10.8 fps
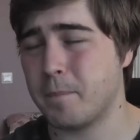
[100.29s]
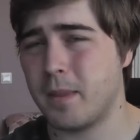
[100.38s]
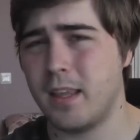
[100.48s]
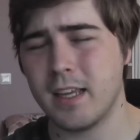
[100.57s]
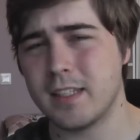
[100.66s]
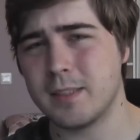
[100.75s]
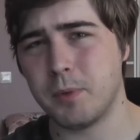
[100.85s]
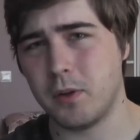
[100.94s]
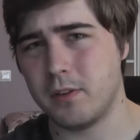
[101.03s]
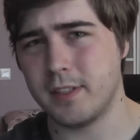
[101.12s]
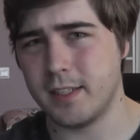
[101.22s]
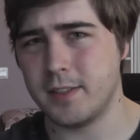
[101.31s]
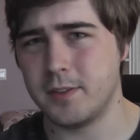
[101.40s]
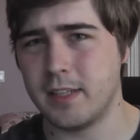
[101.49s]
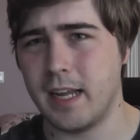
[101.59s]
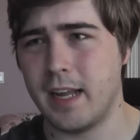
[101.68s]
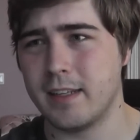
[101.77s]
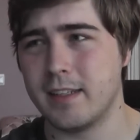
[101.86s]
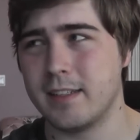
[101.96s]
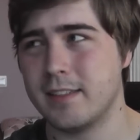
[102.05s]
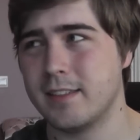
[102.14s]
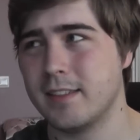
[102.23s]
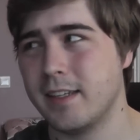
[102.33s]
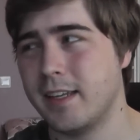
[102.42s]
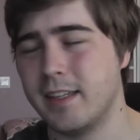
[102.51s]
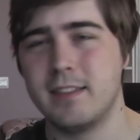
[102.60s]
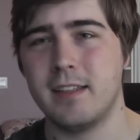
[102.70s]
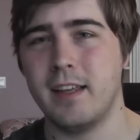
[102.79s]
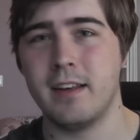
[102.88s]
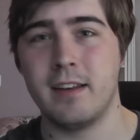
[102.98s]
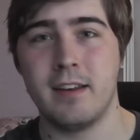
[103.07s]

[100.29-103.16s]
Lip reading: He gets pulled into that and is